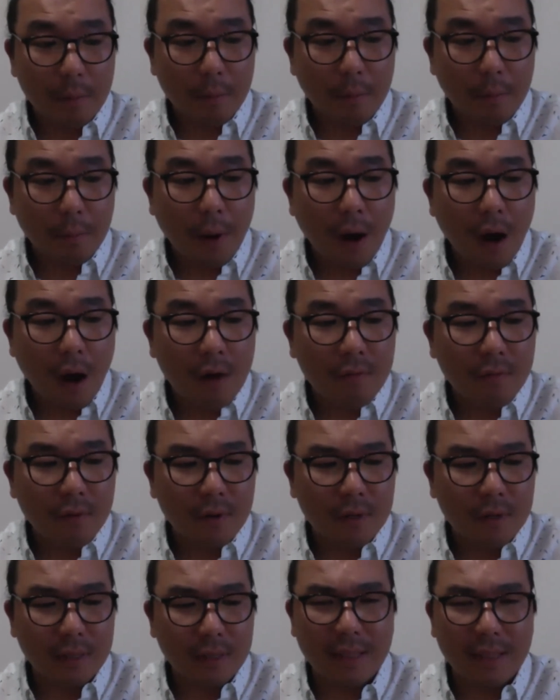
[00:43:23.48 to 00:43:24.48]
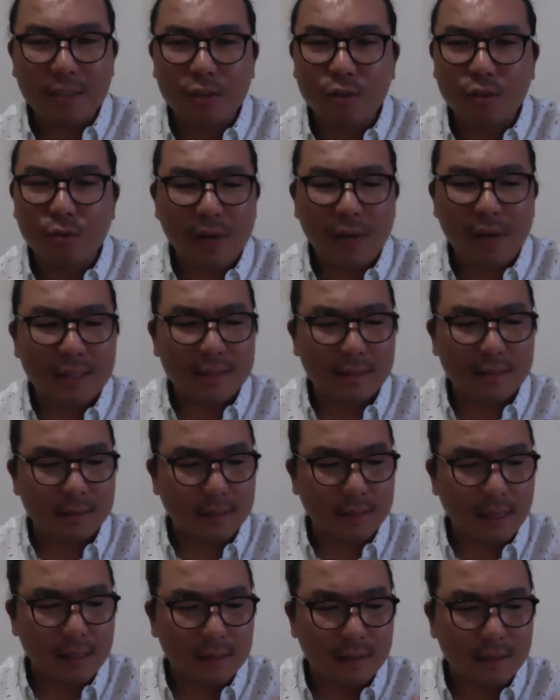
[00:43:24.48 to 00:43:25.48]
poverty, this creates a
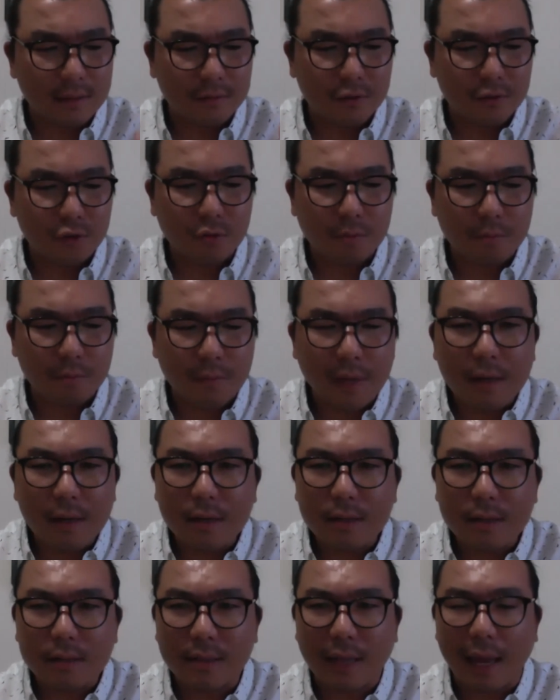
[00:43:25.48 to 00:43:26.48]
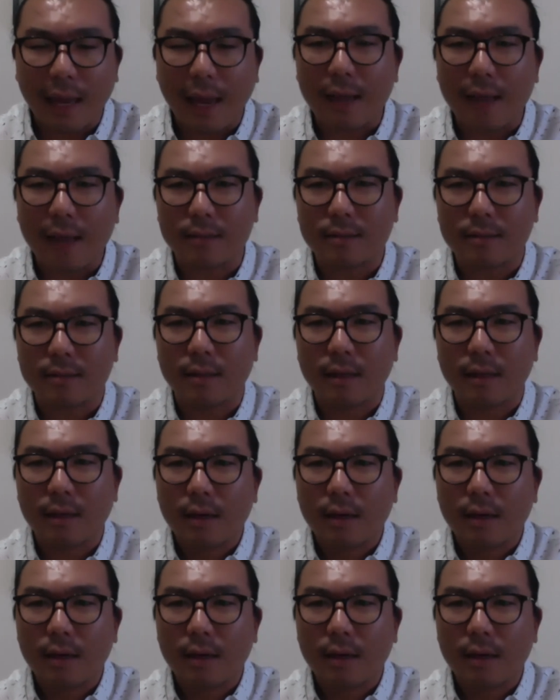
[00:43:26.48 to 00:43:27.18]
sense of tremendous angst,